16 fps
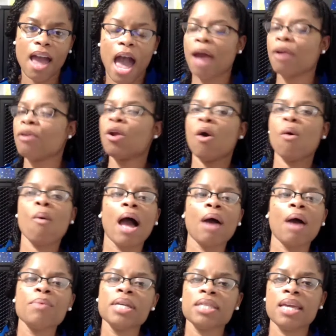I don't know why
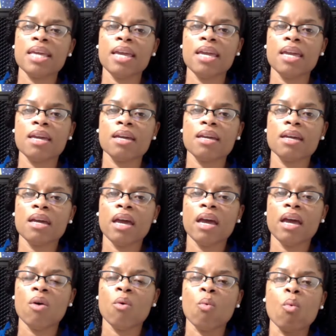we think
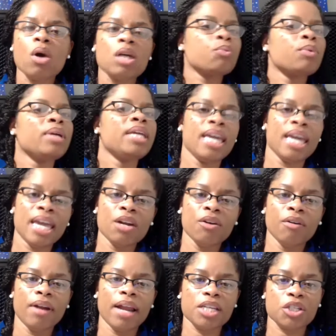once we get in a
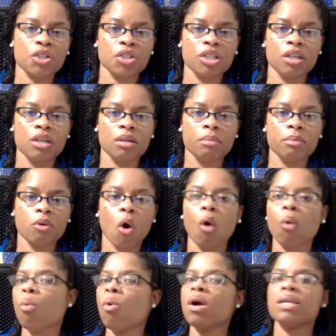relationship
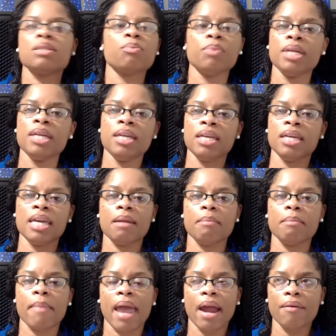or once we get
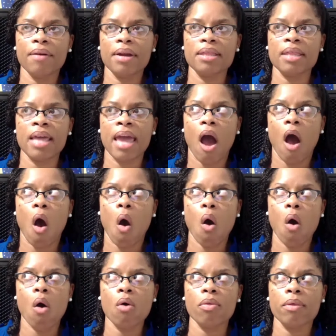married that
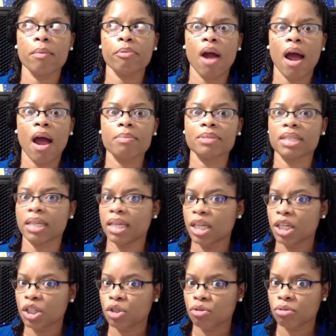all the problems and
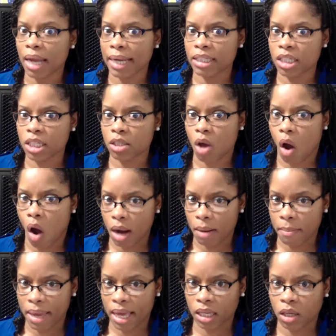issues like just
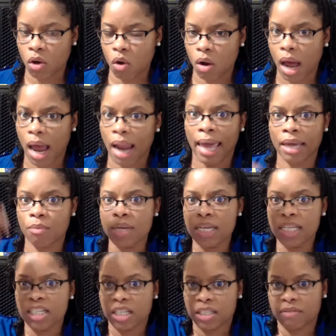automatically go, like we
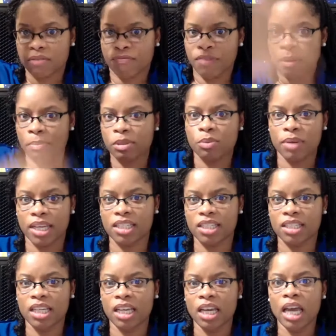just flip a
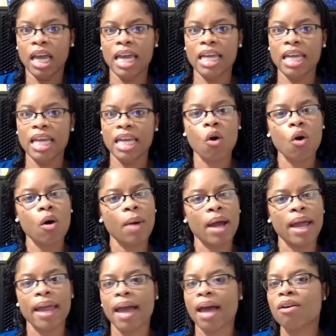switch and it's going to go
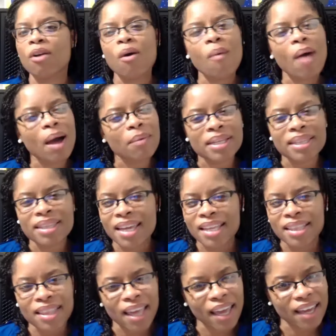away. I don't know why we
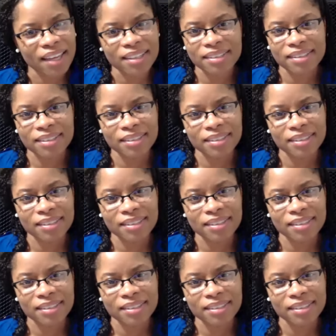think that.